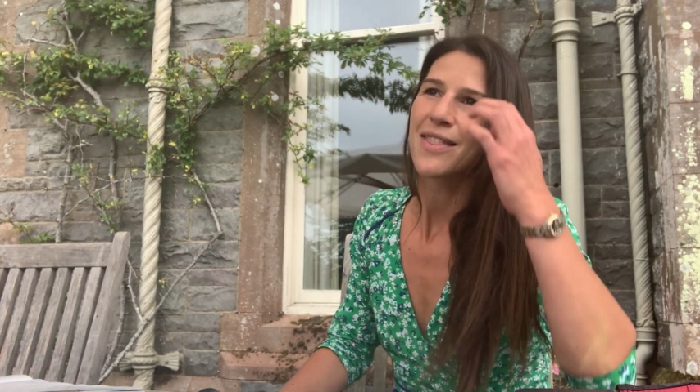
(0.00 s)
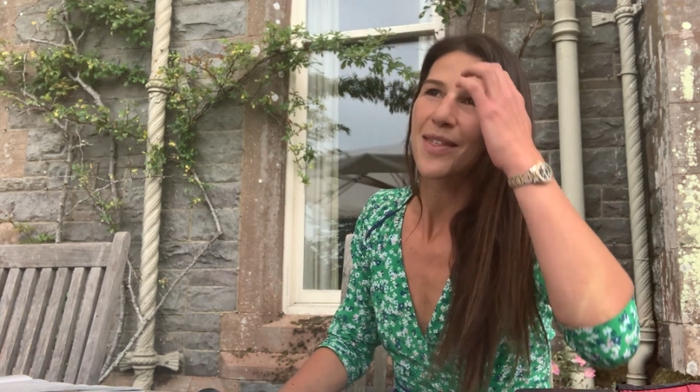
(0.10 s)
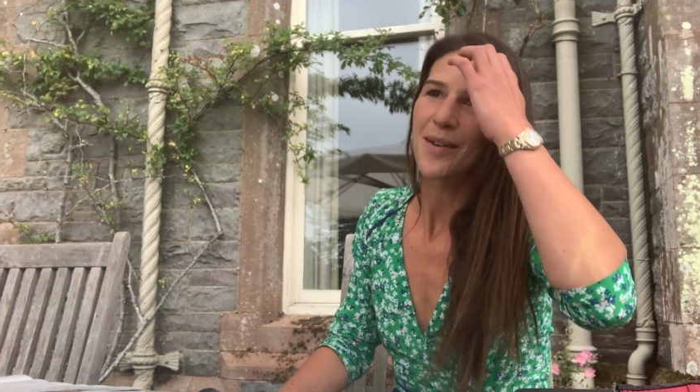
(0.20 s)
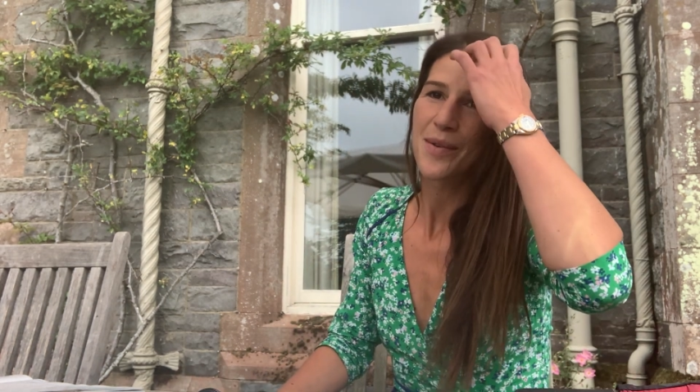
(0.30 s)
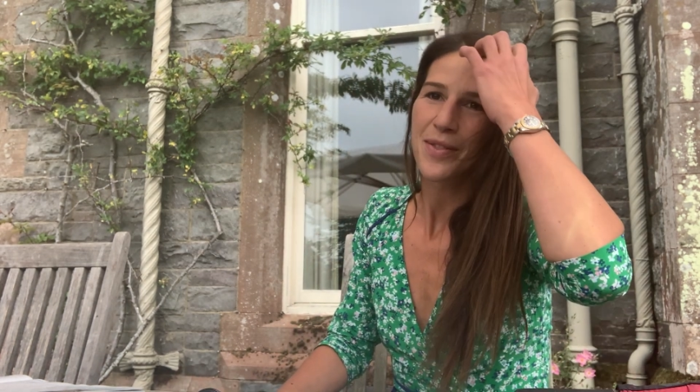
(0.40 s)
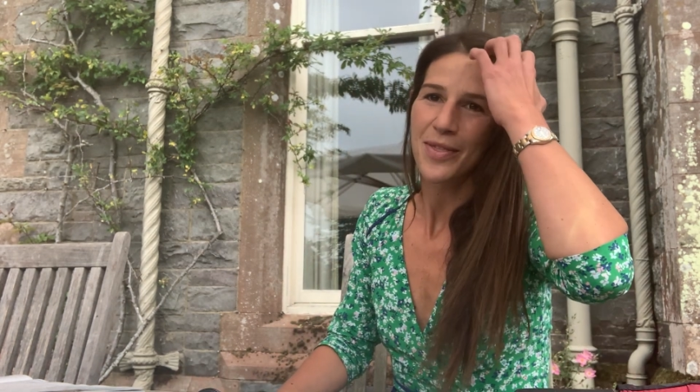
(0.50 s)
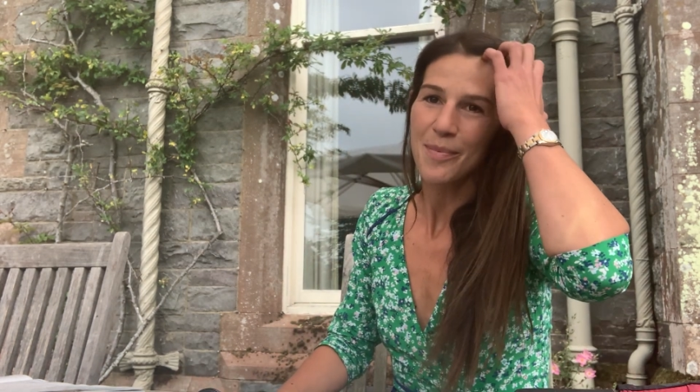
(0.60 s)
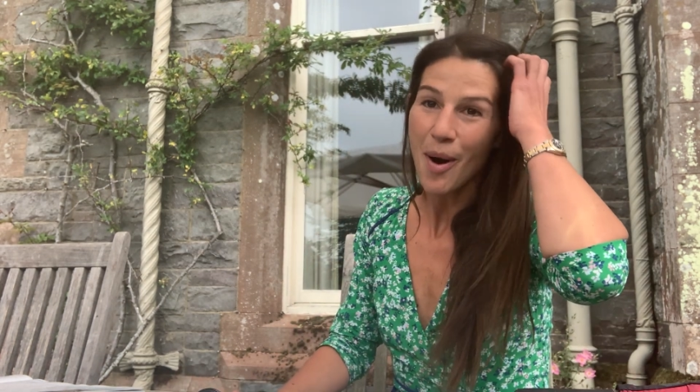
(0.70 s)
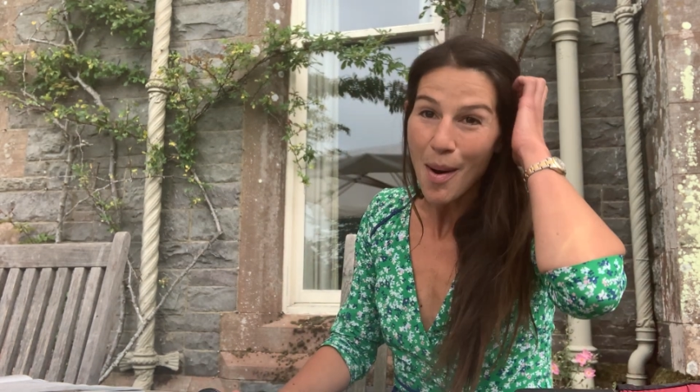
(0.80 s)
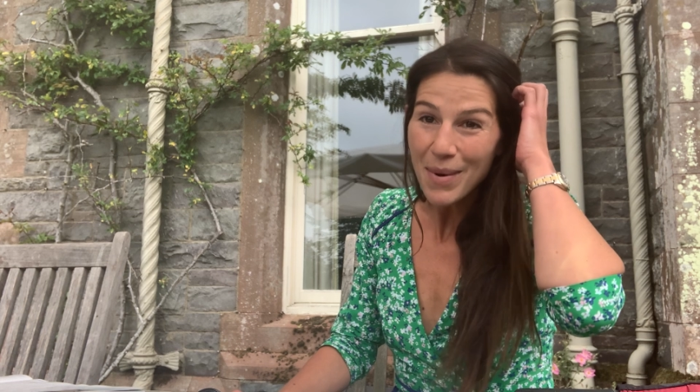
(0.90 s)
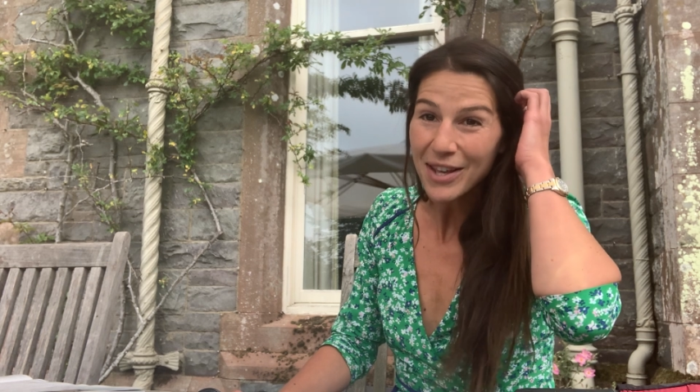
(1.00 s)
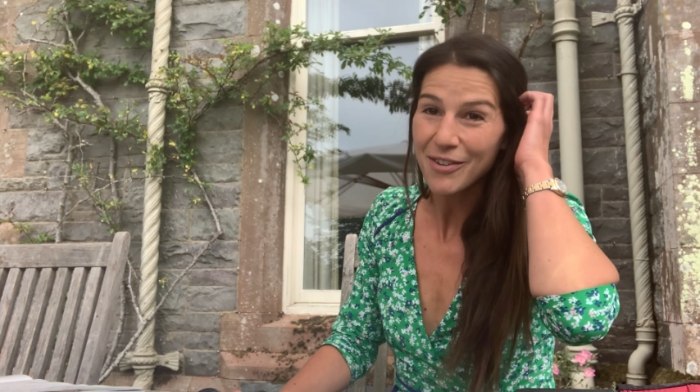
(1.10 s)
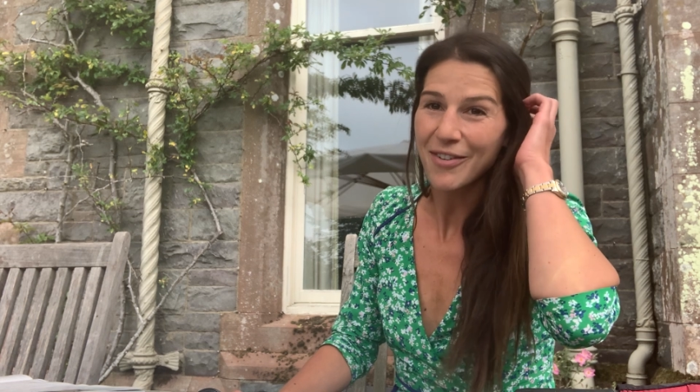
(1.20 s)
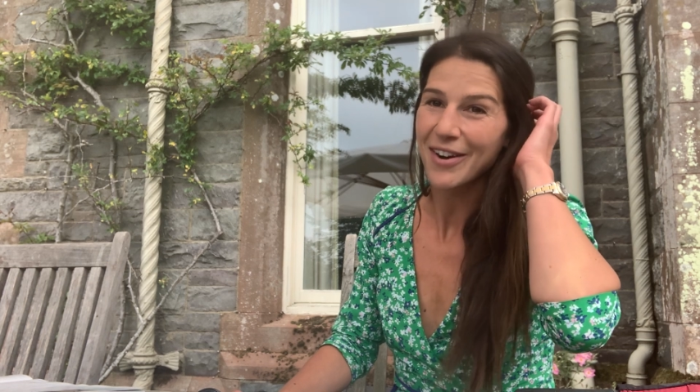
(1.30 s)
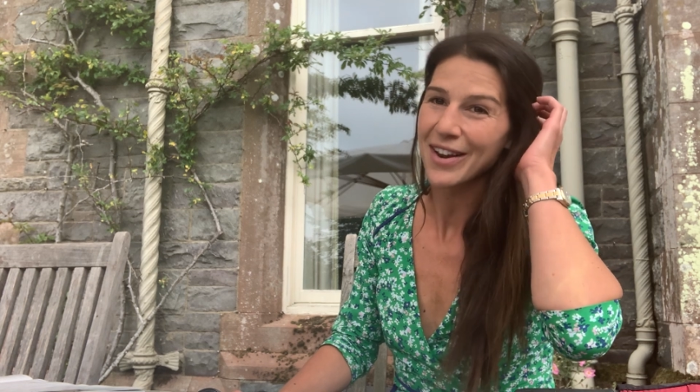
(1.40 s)
that the public
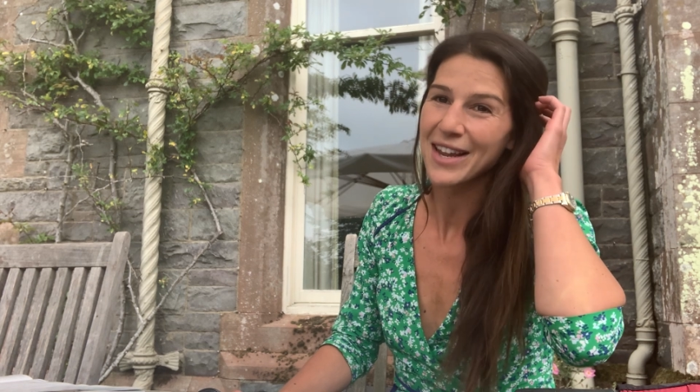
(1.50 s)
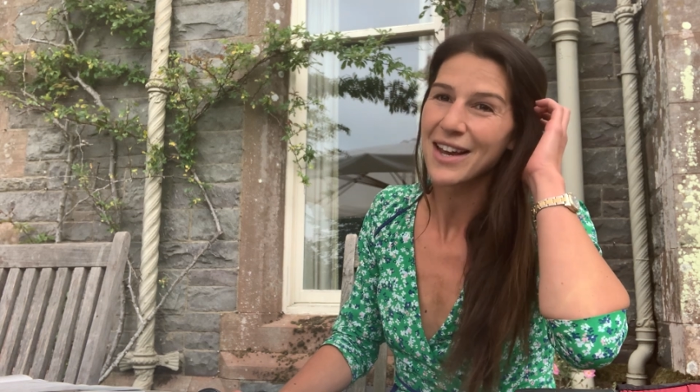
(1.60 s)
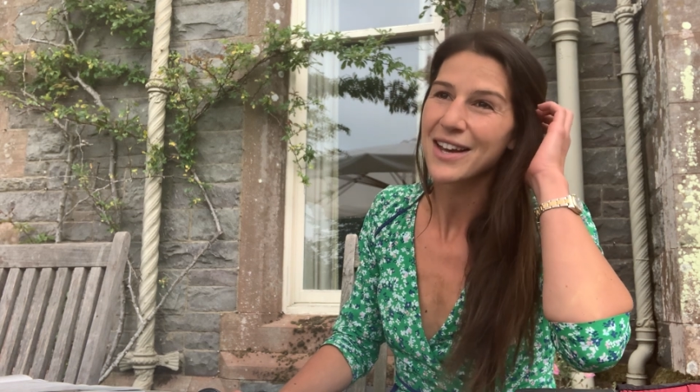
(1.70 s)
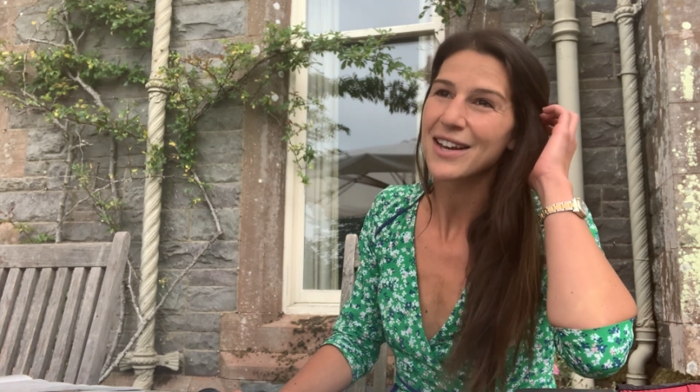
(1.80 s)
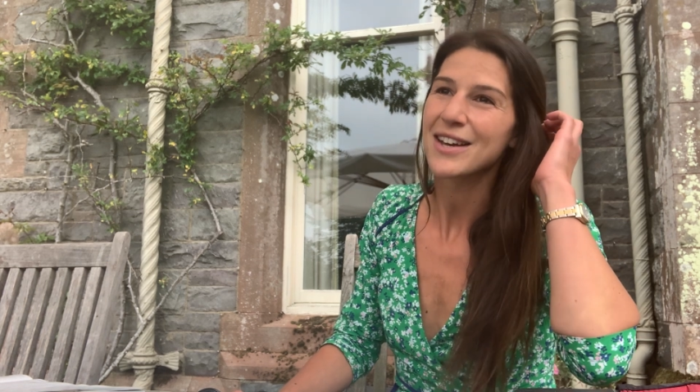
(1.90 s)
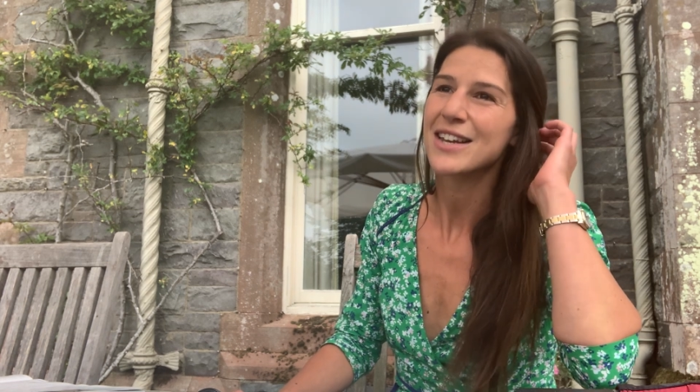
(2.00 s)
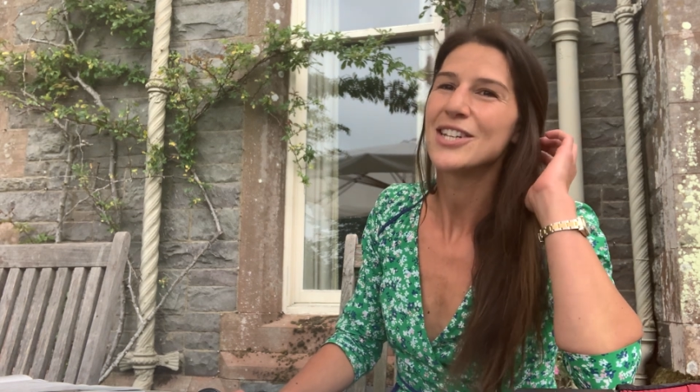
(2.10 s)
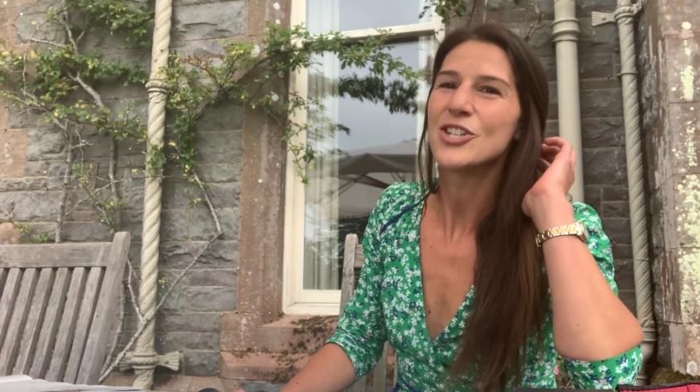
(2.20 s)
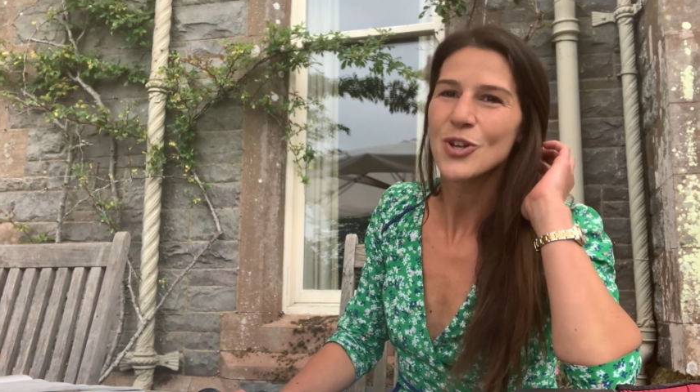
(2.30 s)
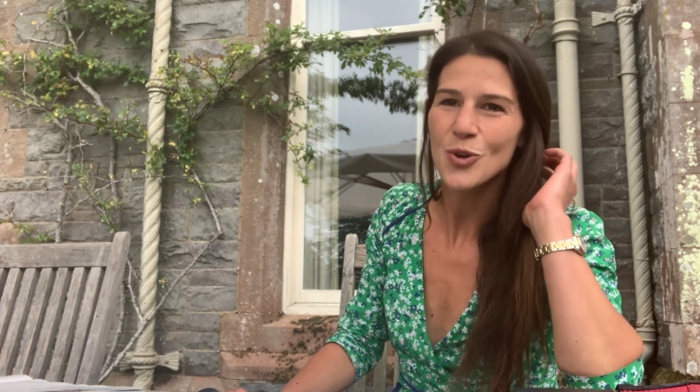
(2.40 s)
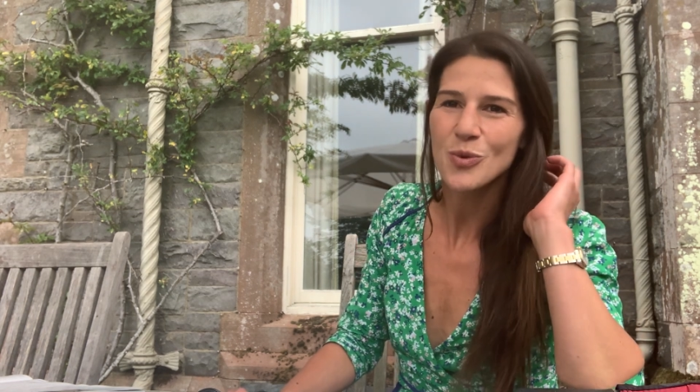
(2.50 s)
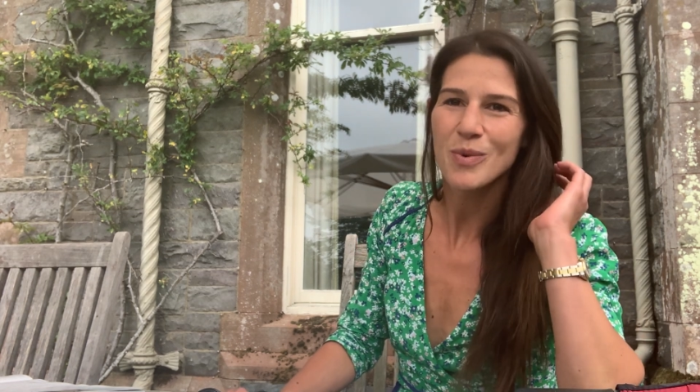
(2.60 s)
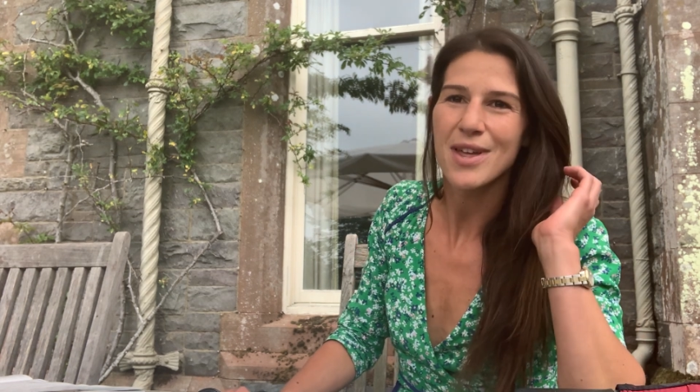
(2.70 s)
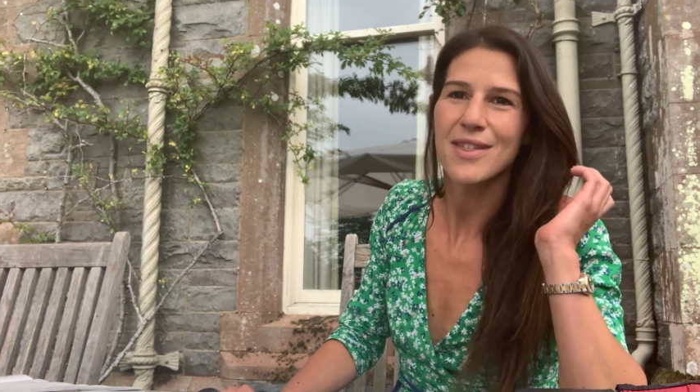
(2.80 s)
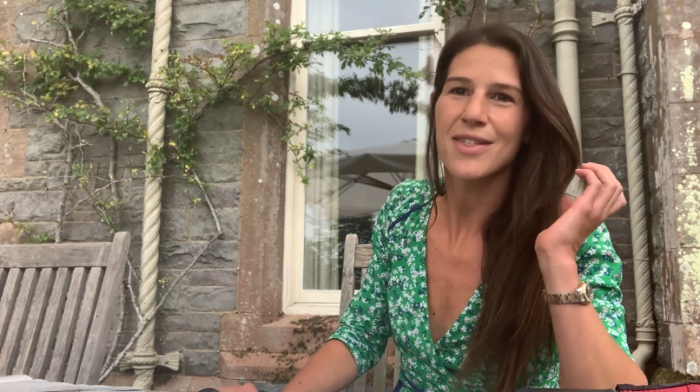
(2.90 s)
are very in tune
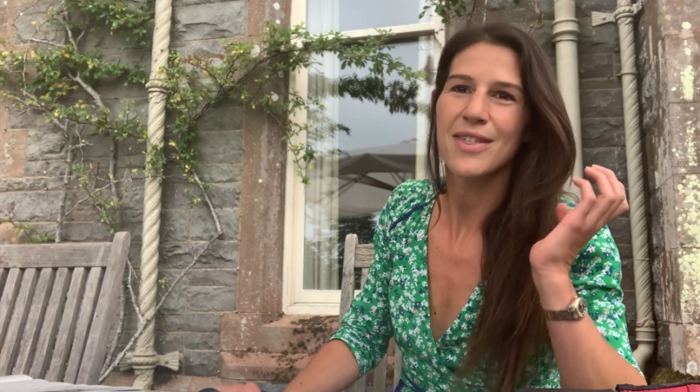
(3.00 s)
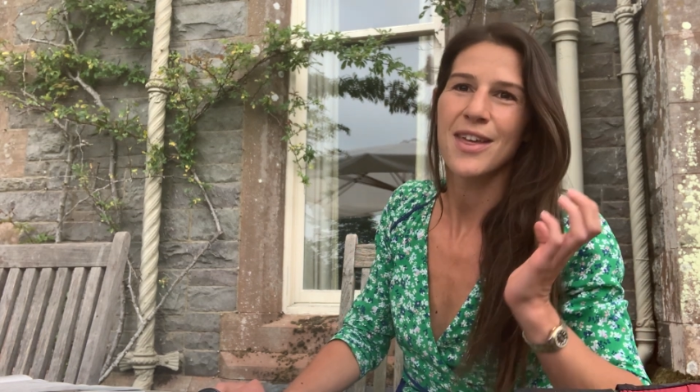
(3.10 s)
with,